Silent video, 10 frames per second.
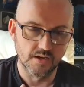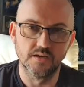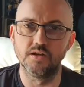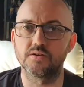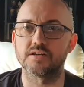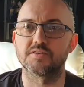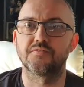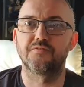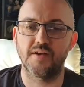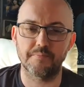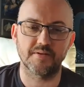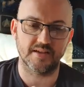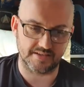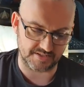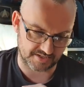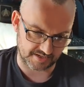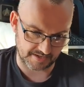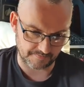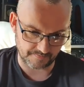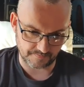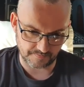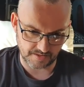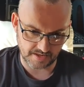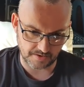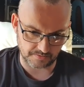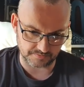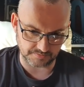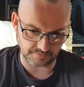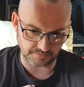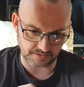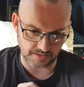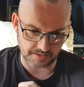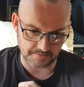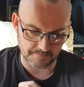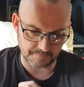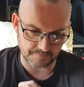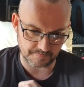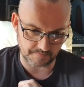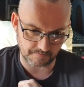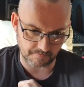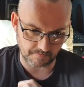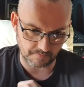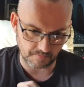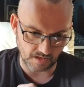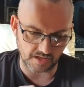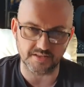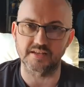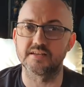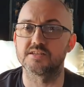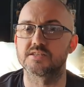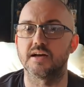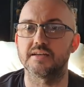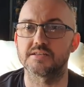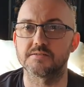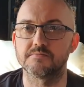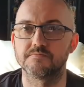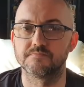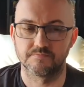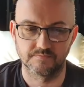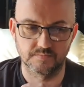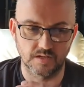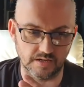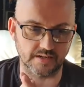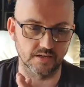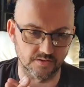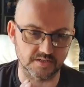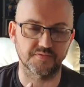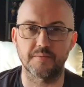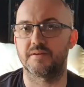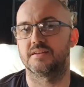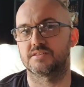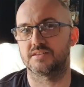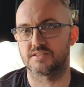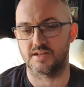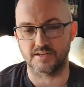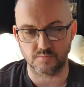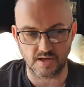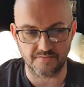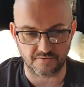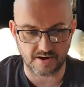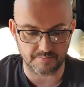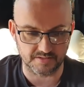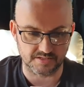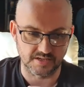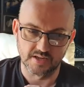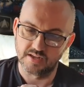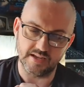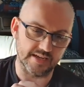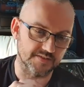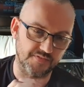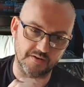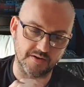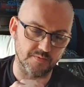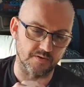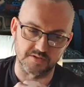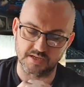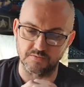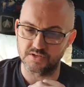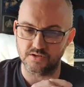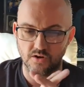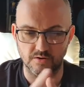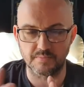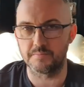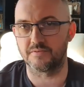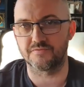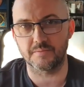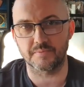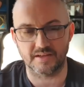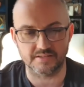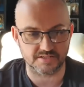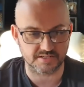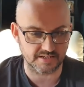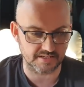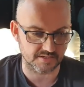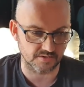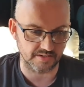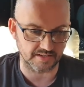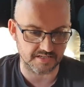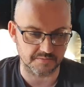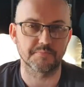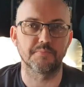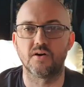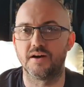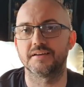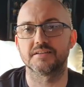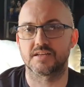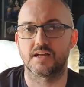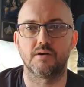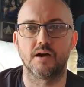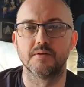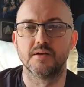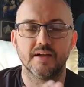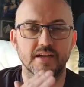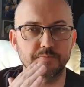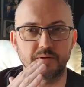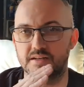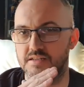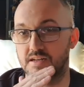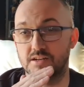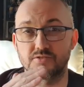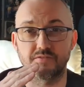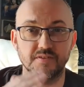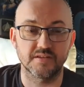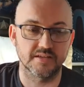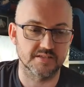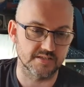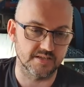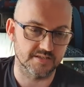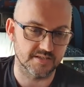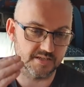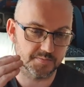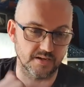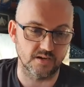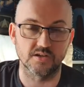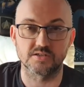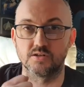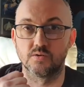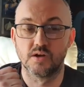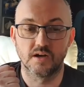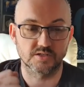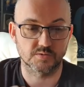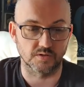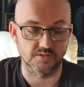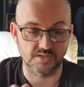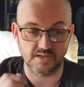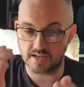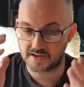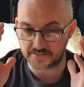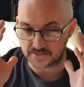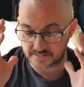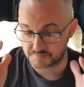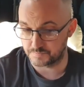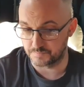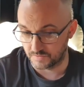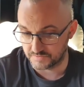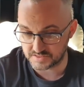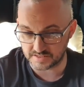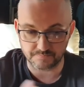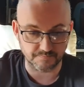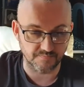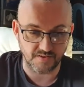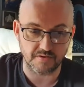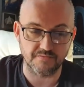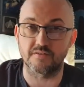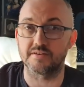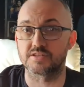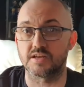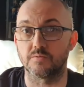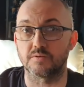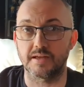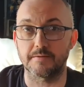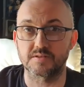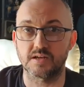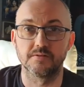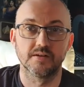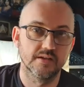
Lucas Fabianski. Now, um, I think he stays. I think Lucas Fabianski stays. Whatever happens, he's very well settled. You've got to remember Fabianski, it's not like he's going to be pining to go home. He's been in this country for years and years and years, at Arsenal, and Swansea, and he's obviously very, very settled here. So